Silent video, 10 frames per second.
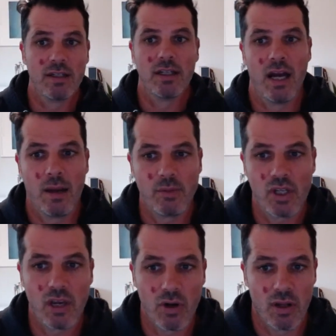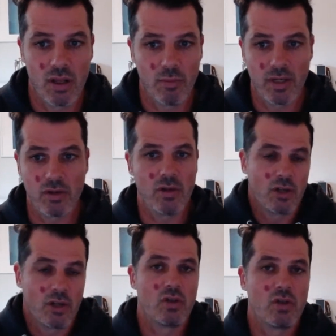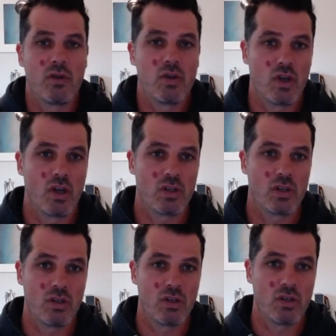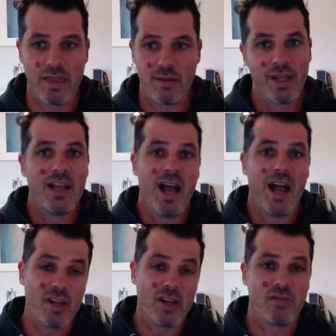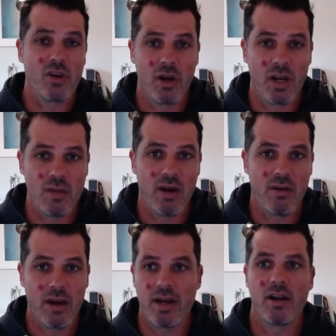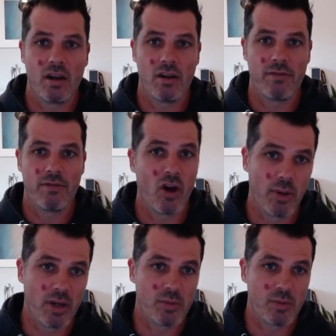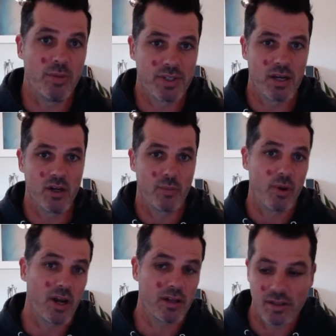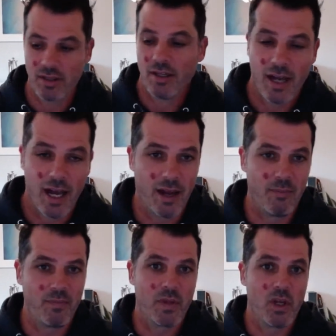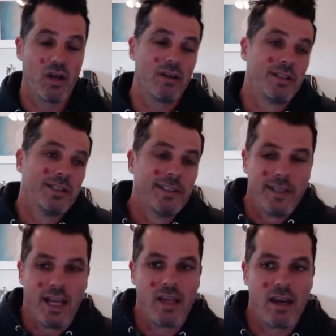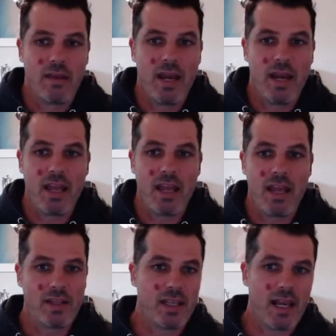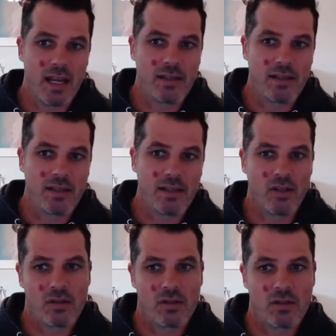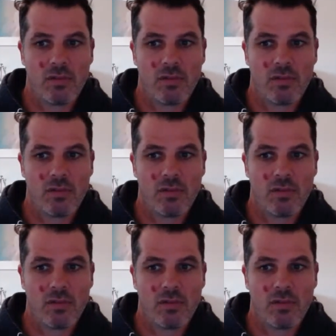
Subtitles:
to get rid of them. But just do a few searches, you can find them. I bet you if you go on eBay right now, you're going to find a whole bunch of people selling your product. At the end of the day, if they're selling it and it's